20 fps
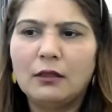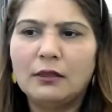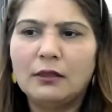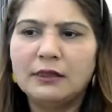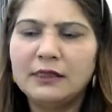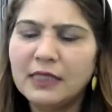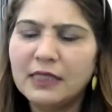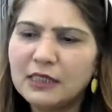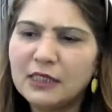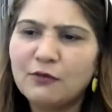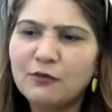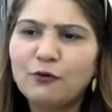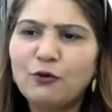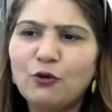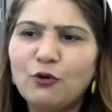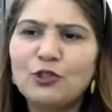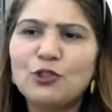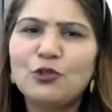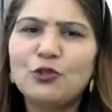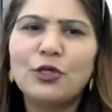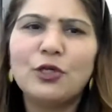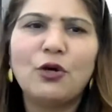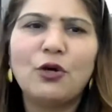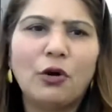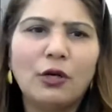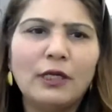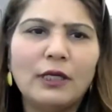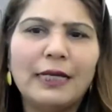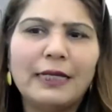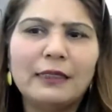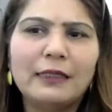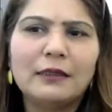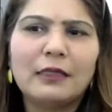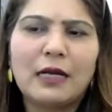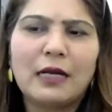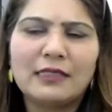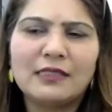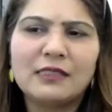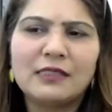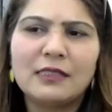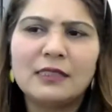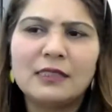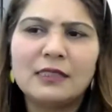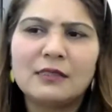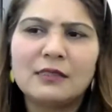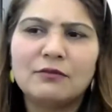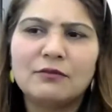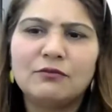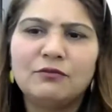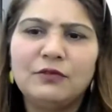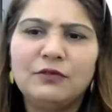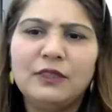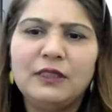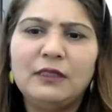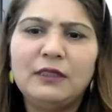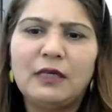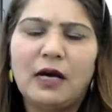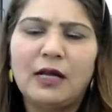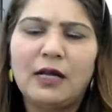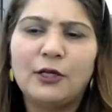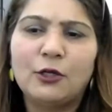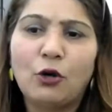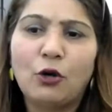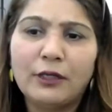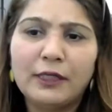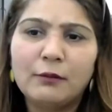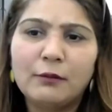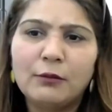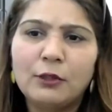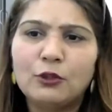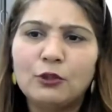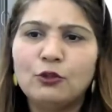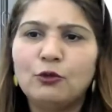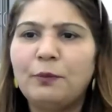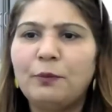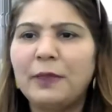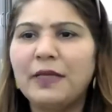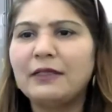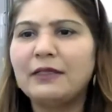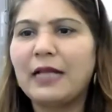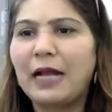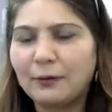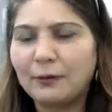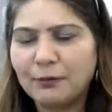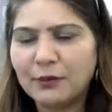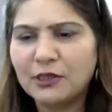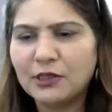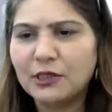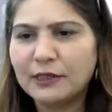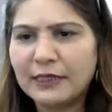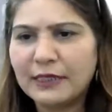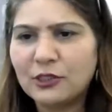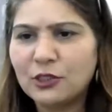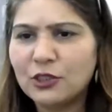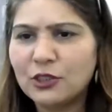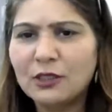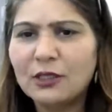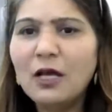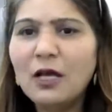Yes, of course, during online classes, we are not able to pay that much attention